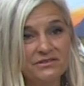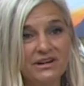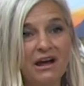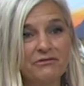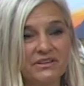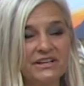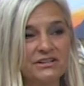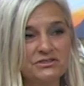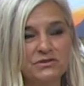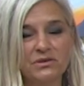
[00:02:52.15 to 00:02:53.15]
You're not really
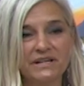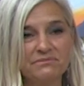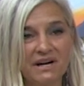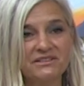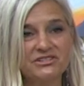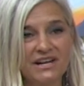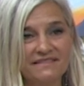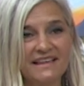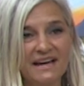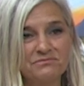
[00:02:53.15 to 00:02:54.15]
controlling much
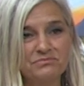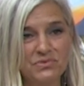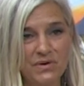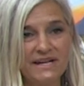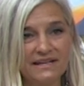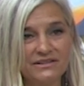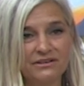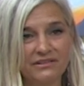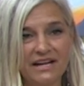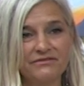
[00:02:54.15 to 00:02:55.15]
at that point in
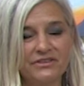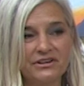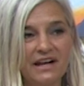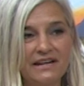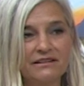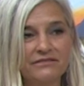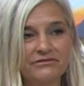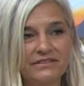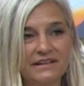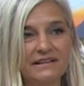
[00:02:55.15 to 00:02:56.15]
your life. You're kind
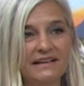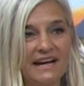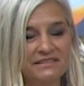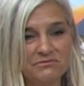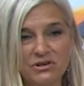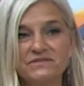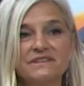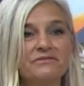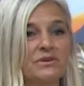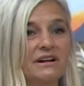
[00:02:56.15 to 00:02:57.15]
of at the
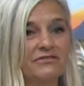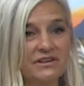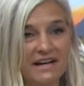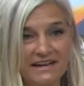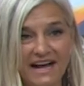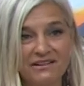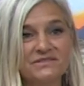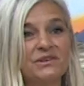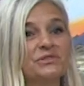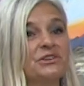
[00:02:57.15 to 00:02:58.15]
mercy of whatever kind of
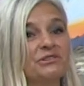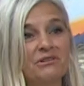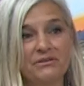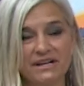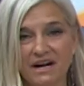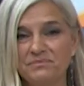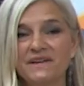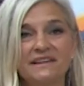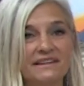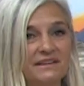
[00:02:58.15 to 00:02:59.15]
household you're growing
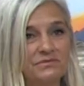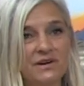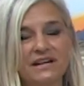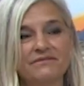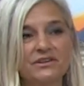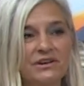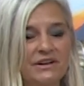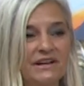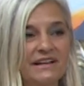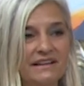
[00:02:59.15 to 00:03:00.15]
up in and whatever